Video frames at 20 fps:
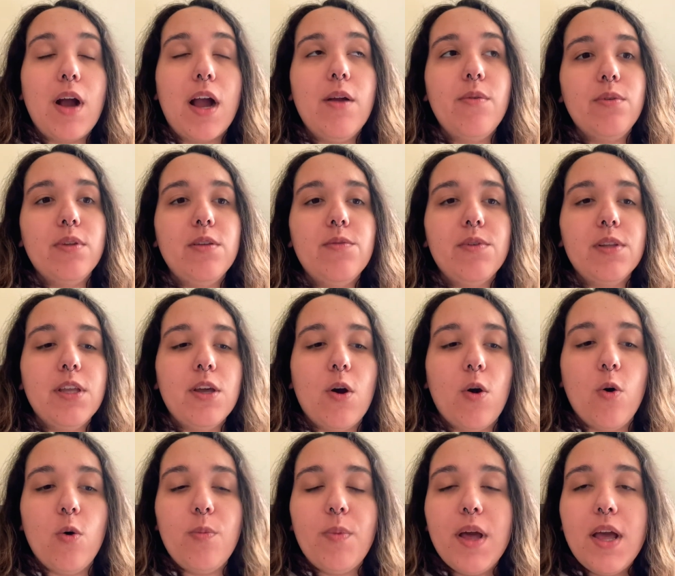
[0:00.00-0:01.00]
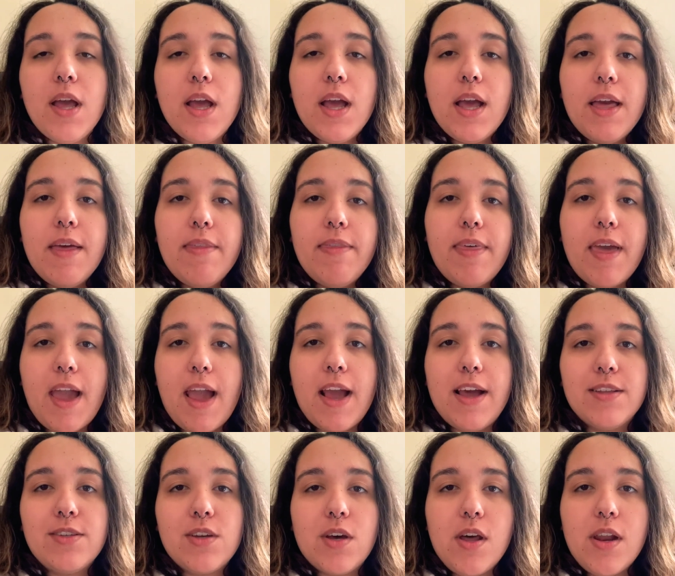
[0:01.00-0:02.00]
really hope that
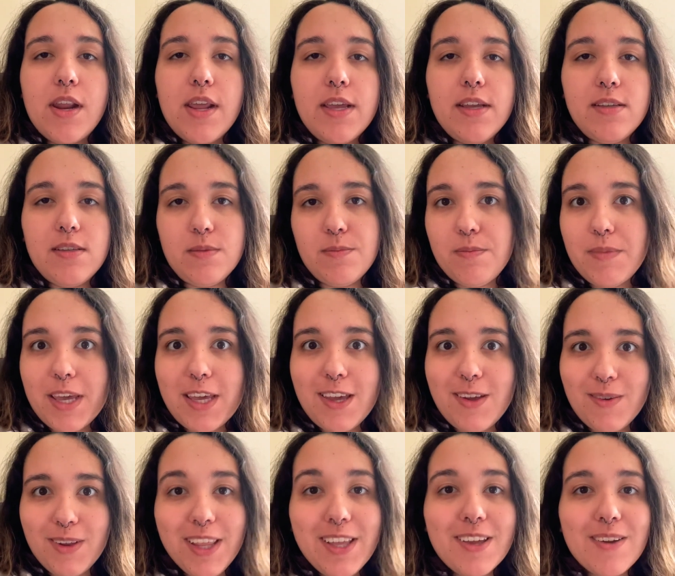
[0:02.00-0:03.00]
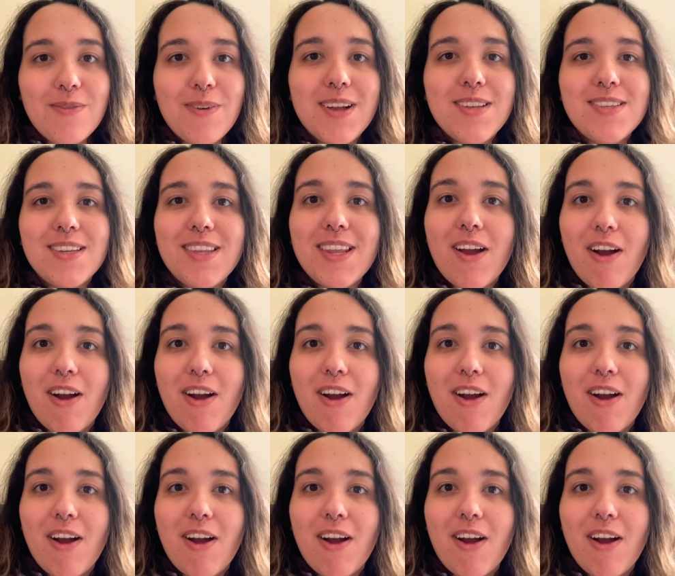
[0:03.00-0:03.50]
Anton is making really good friends and they are